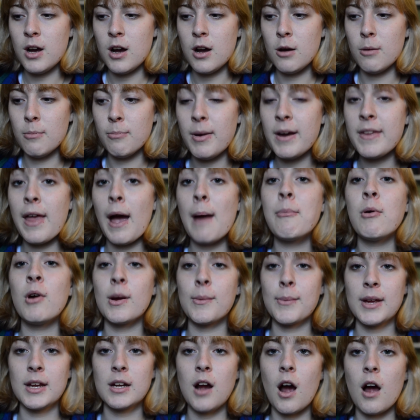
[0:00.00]
By that point,
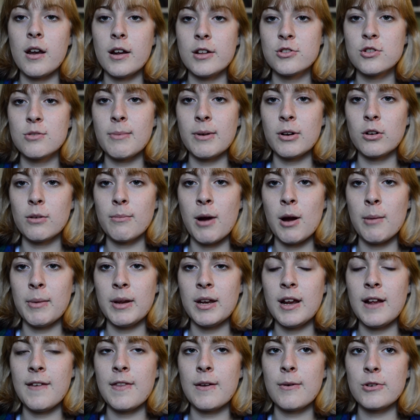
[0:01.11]
we had gotten an instrumental
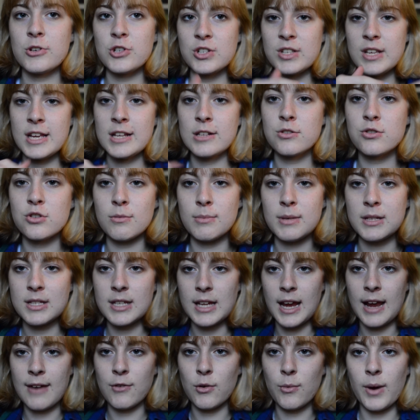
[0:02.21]
department, and there were just instruments
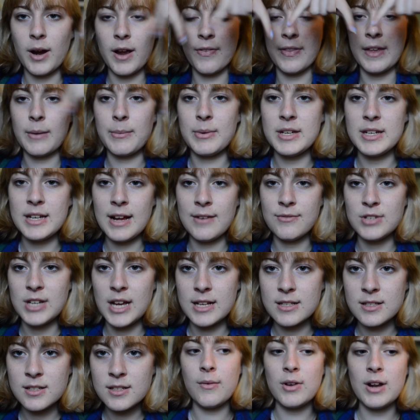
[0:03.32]
like everywhere. And like, we didn't have
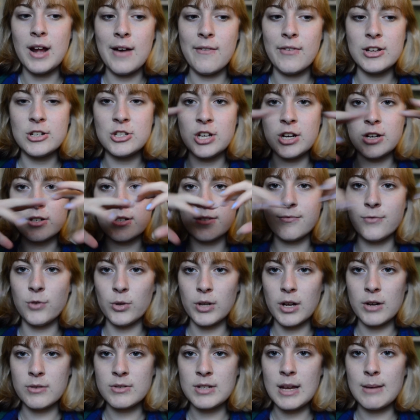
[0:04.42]
desks. We'd have like chairs and
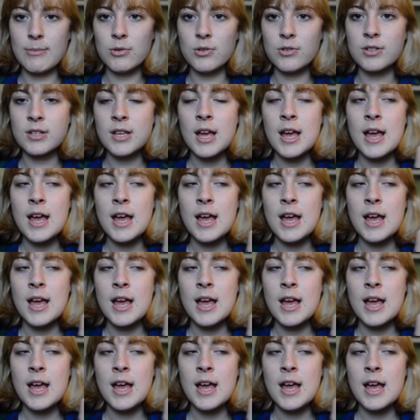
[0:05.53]
fold out tables,